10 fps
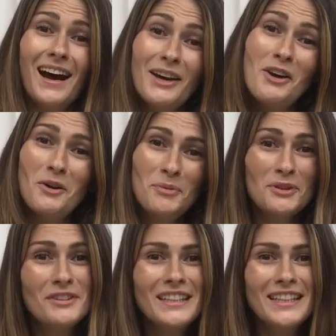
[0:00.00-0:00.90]
I hope
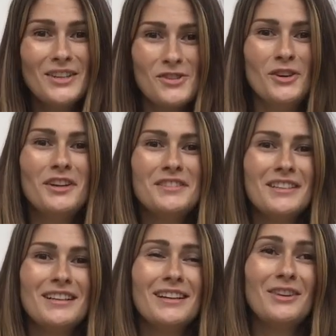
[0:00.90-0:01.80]
you really enjoyed
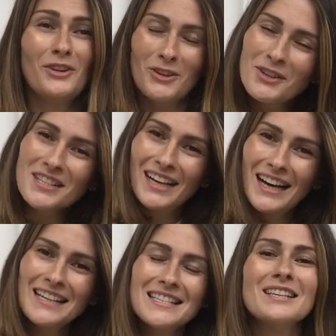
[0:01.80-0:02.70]
uh, the looks
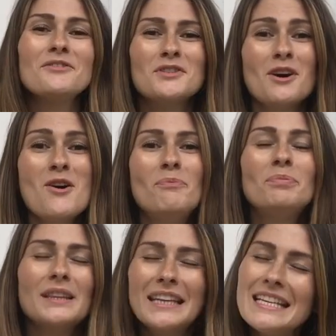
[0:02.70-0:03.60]
guys. If so,
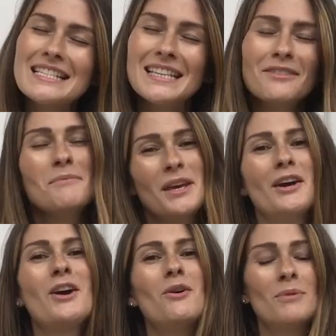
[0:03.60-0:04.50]
please leave me
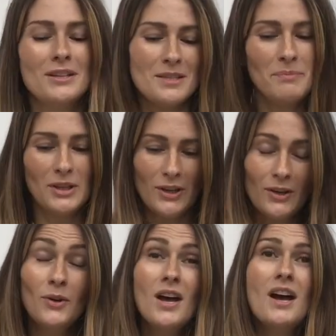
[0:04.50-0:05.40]
a comment
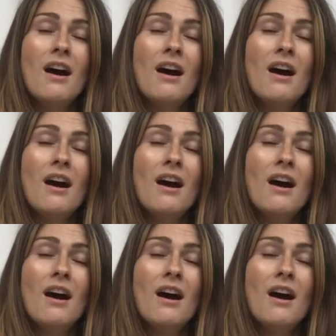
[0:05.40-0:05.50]
below.